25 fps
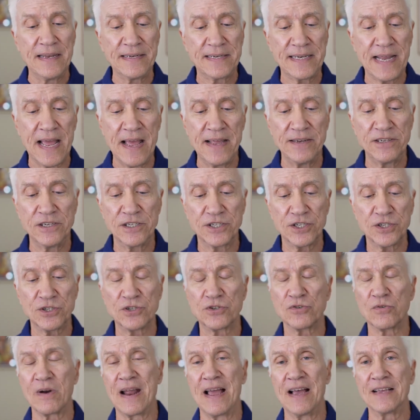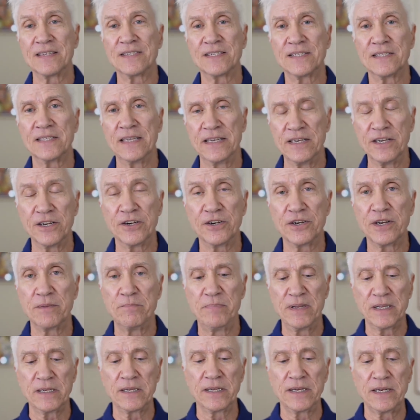tense stress, and
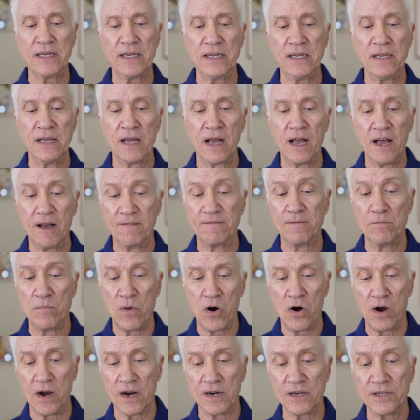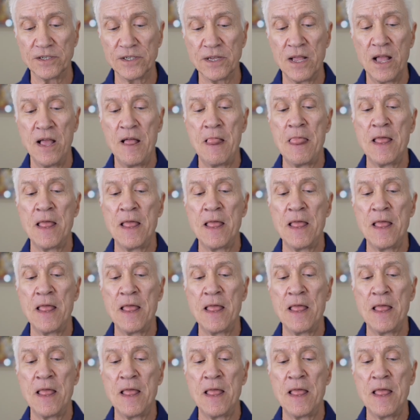irritability of Mars.